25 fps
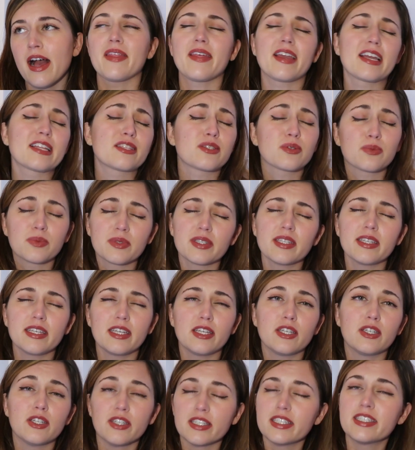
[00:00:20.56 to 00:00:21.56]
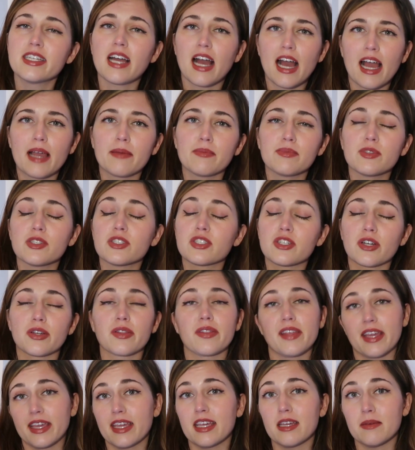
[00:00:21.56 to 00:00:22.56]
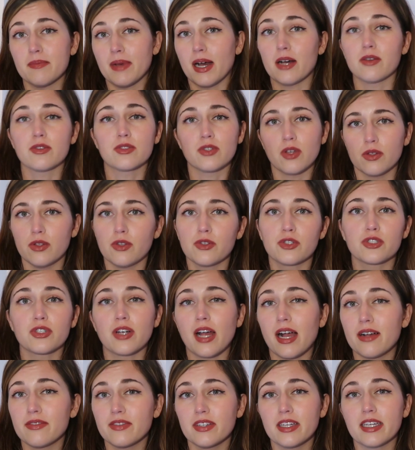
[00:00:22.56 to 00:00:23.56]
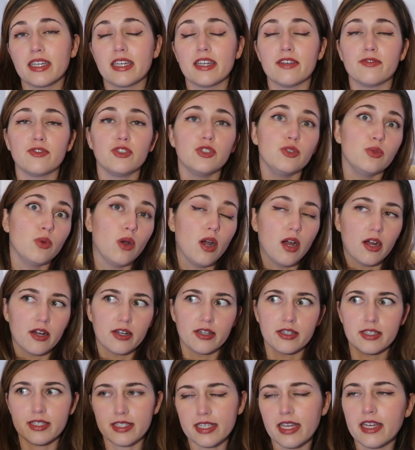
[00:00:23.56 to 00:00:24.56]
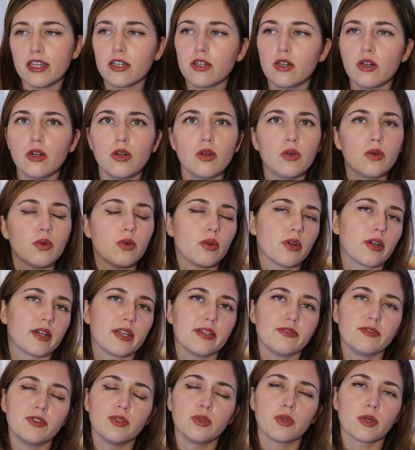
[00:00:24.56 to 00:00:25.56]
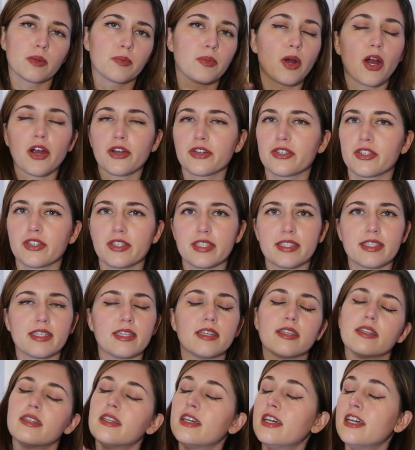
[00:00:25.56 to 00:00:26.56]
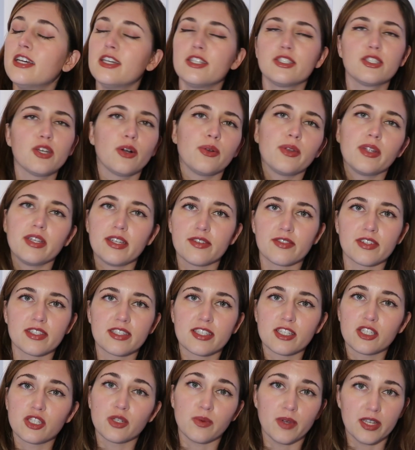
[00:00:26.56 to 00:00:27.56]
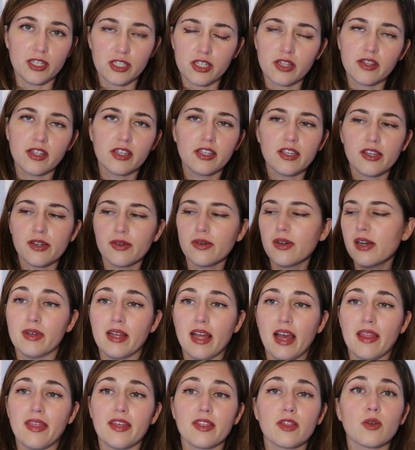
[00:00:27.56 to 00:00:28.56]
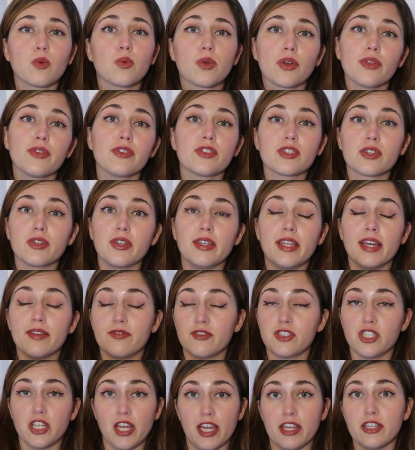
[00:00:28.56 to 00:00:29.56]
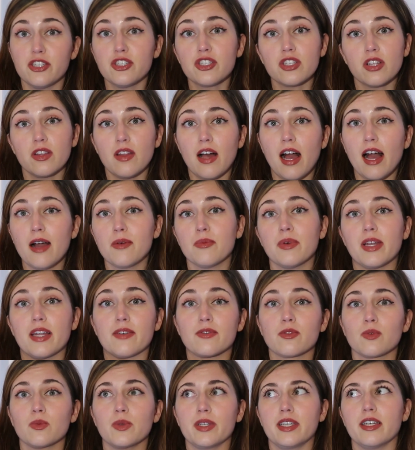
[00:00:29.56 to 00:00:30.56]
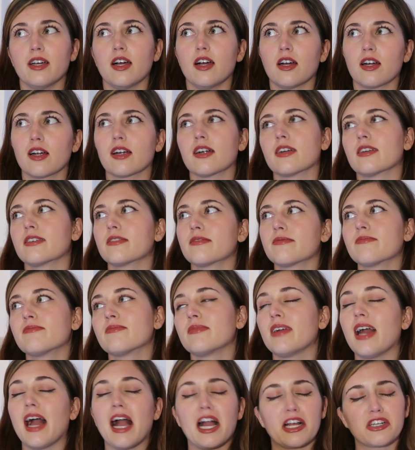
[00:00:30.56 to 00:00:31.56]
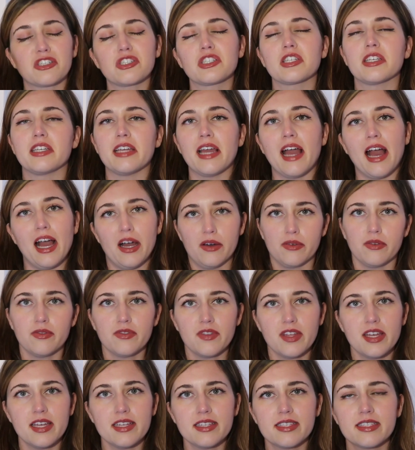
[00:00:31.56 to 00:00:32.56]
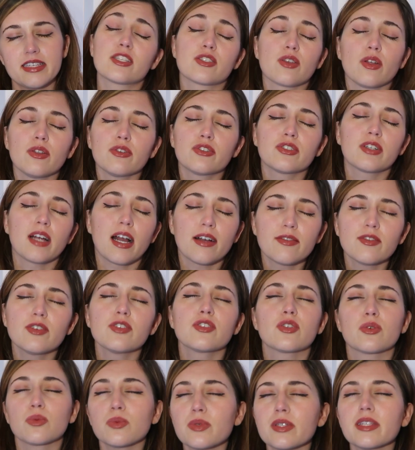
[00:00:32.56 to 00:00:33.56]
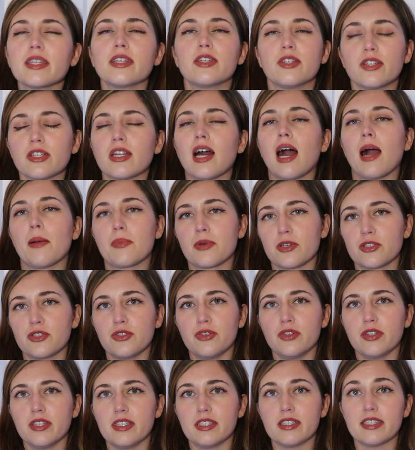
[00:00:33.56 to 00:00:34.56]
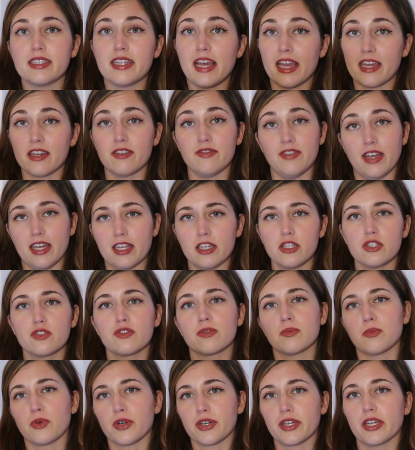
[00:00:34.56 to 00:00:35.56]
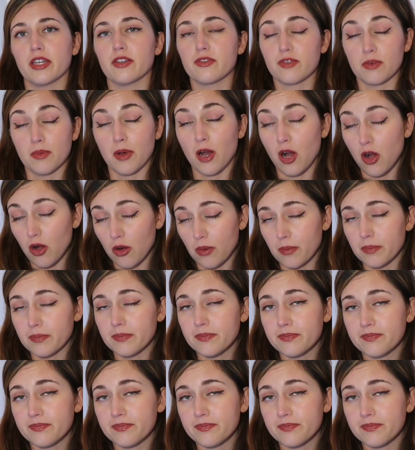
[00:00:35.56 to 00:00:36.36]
I think it's a really good time to start thinking about solo traveling if you are single or if your partner is in a totally different situation than you. I think the world is going to have changed a lot whenever we are actually out of this. Solo travel is a really good opportunity to take advantage from working from home.